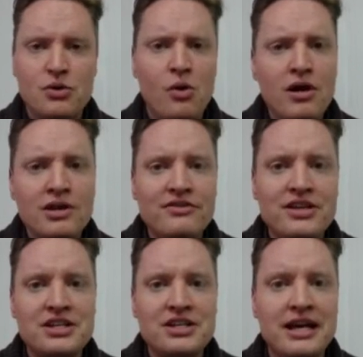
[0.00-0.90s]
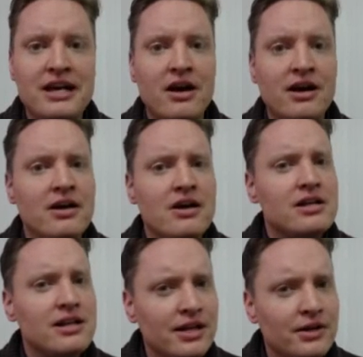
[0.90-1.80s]
So all of these, again, are
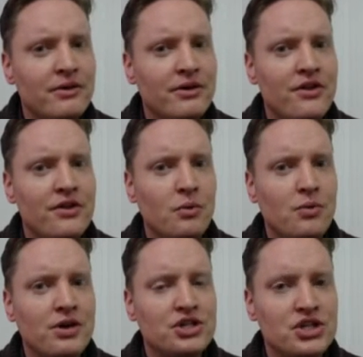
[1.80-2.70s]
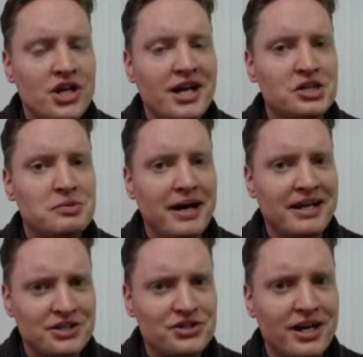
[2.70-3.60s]
clearer than the word change by
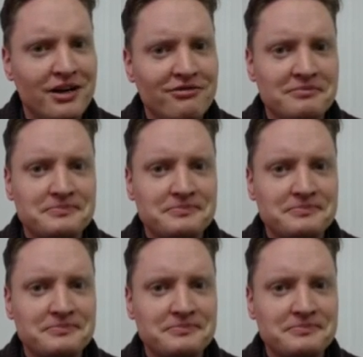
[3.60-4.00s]
itself.